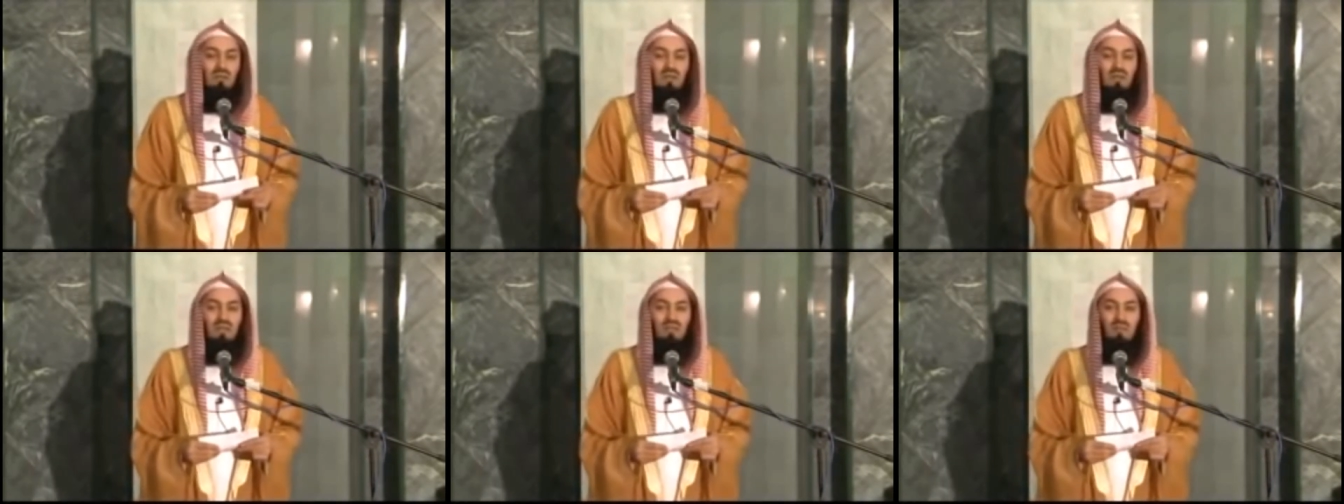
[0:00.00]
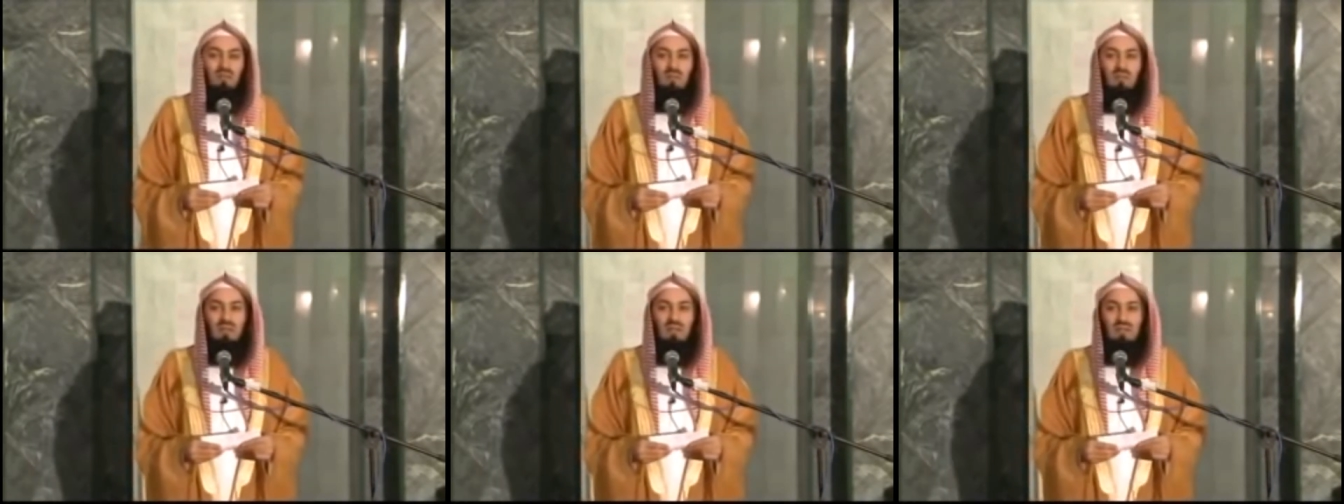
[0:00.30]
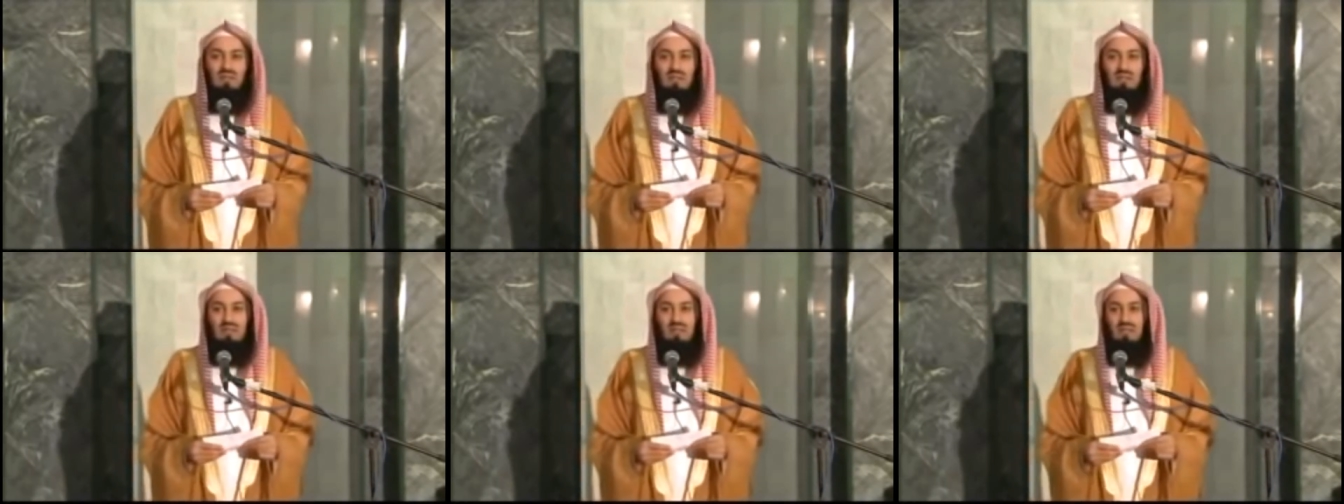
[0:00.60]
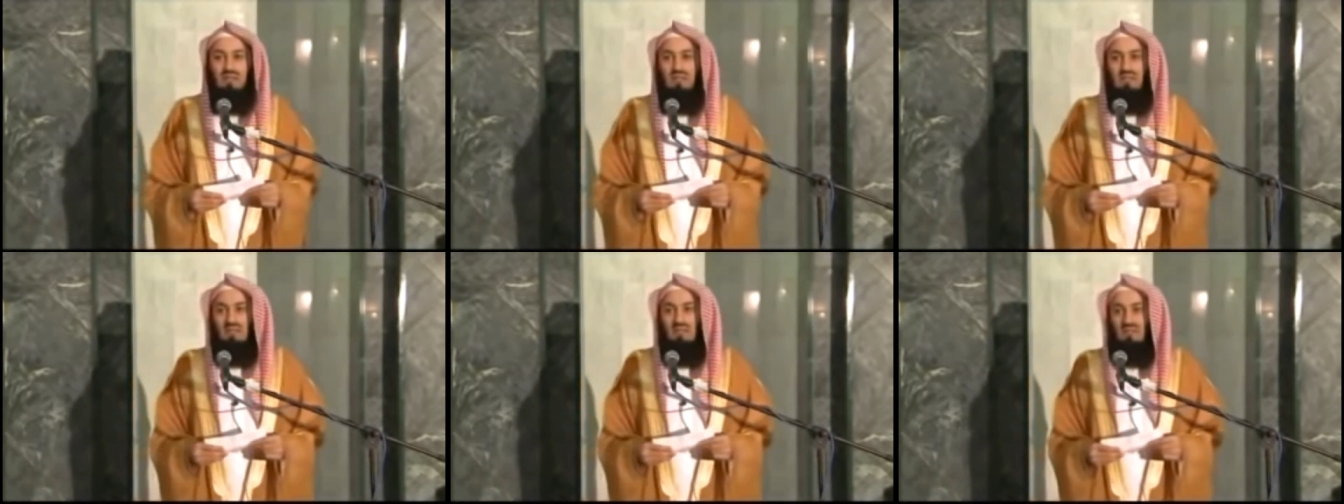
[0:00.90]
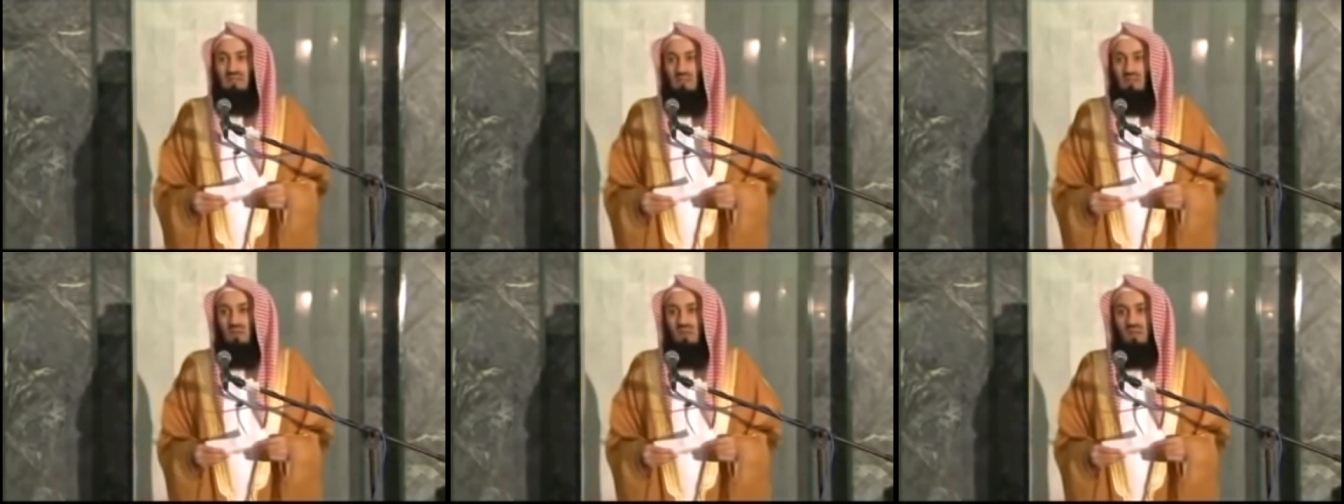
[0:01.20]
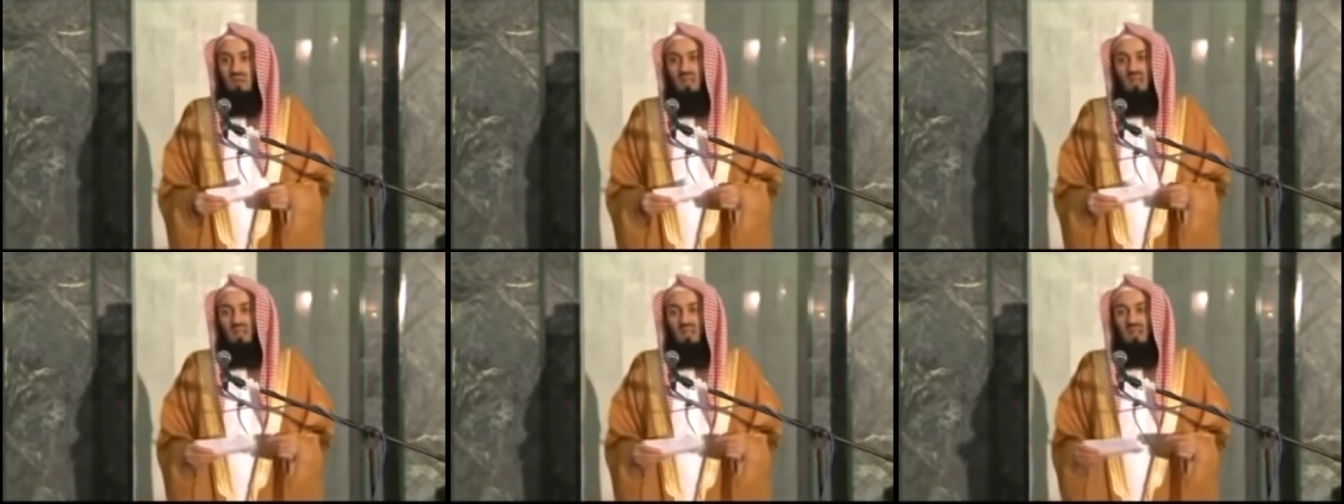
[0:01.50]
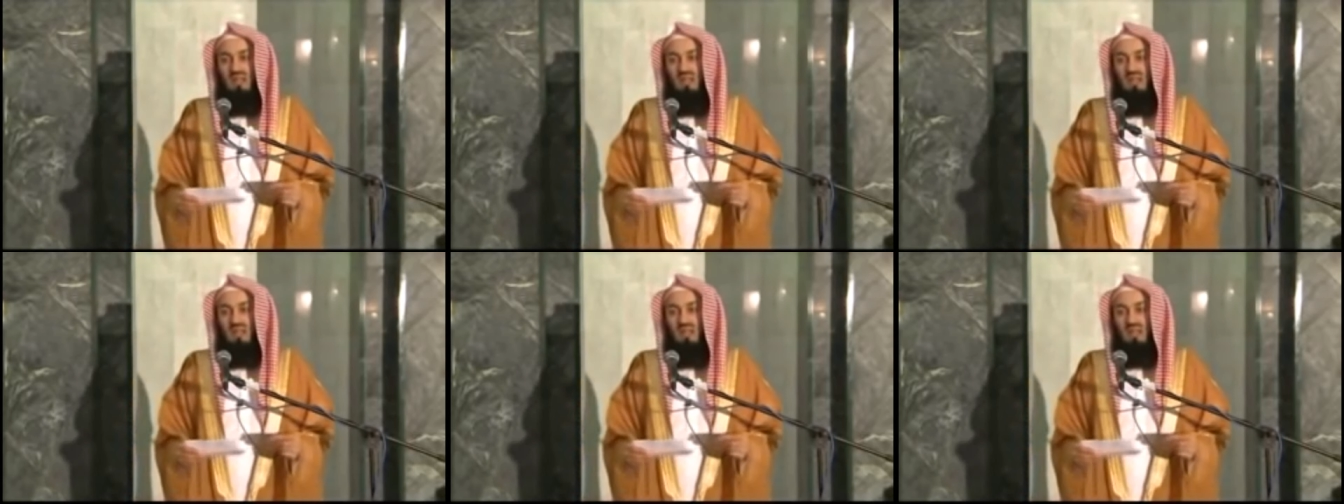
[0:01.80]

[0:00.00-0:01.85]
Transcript: Beloved brothers and sisters, we thank